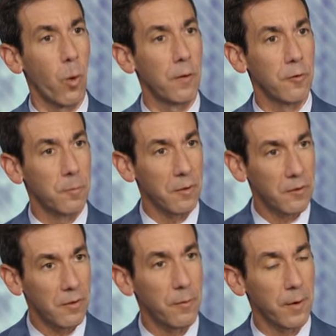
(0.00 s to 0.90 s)
one
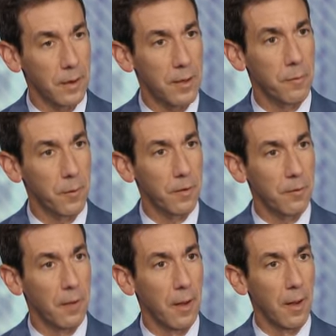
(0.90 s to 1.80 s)
specific
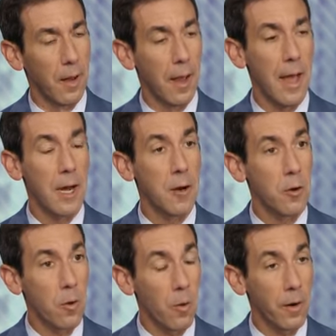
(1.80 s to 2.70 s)
difference. Uh, and in
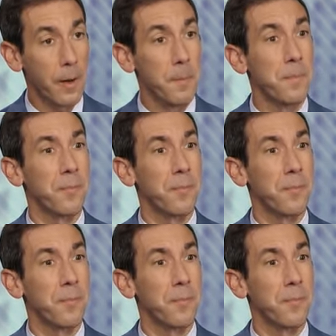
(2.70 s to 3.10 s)
New York,